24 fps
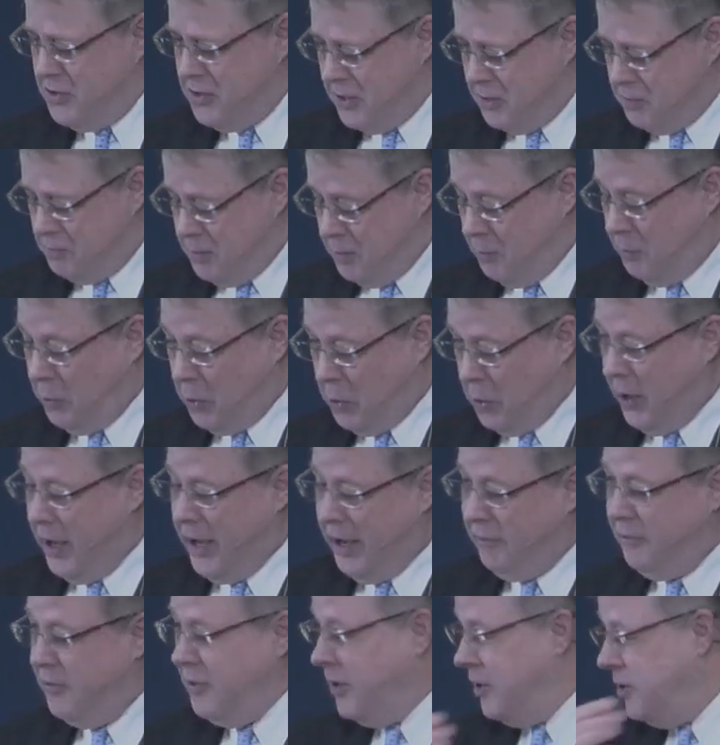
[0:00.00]
you the biblical
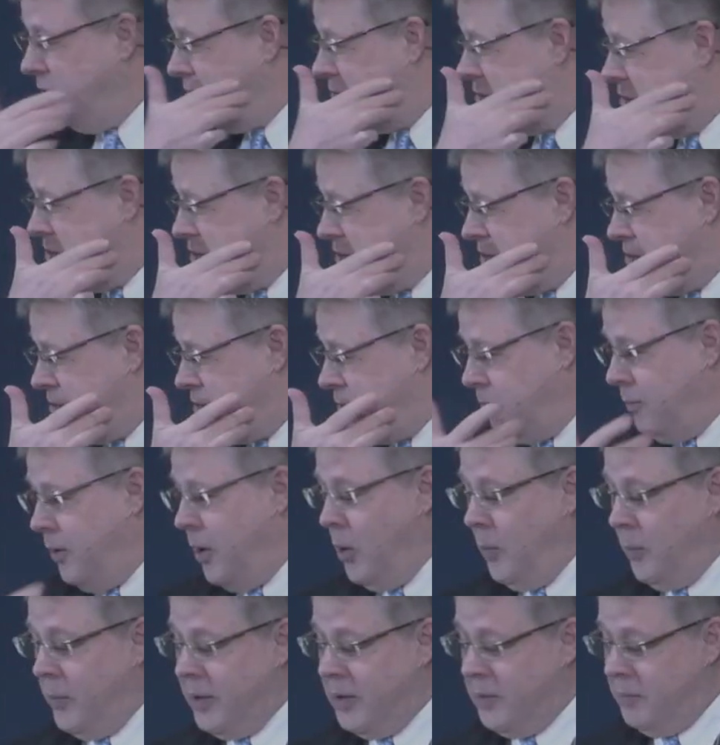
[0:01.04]
evidence in just a
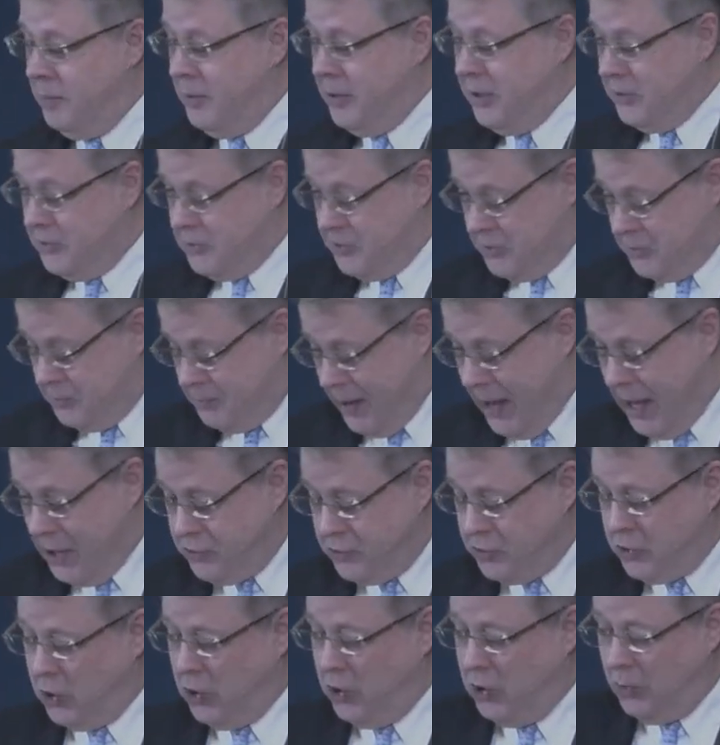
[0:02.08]
moment, but it's
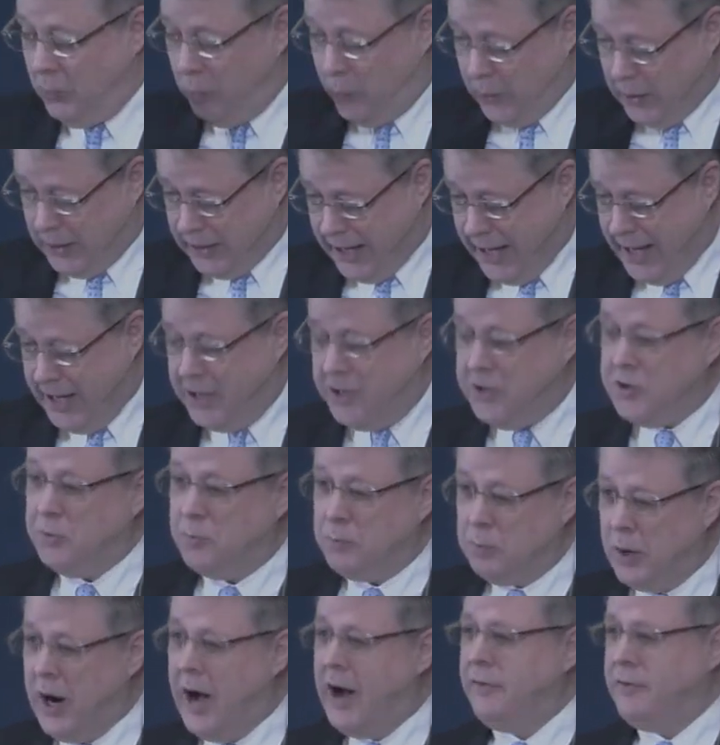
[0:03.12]
special related to
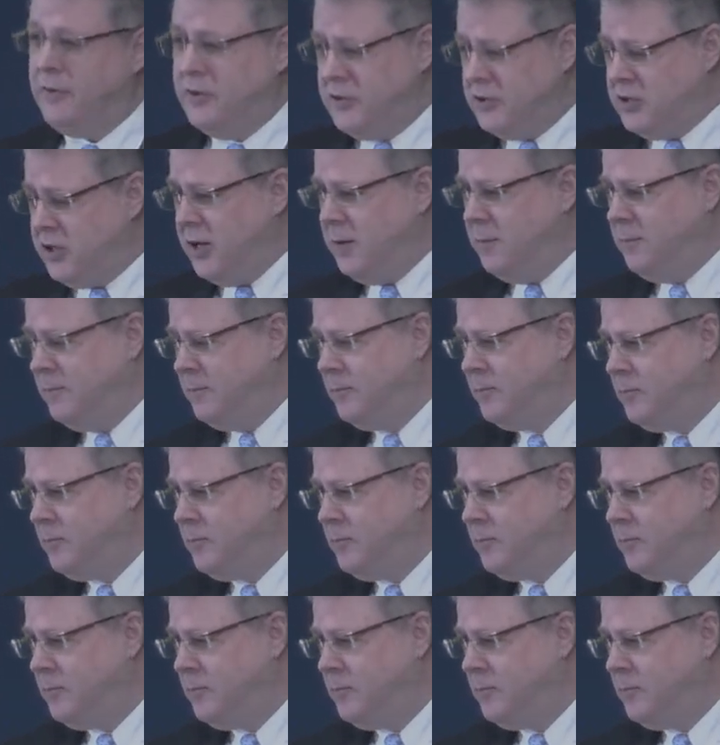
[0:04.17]
prophecy.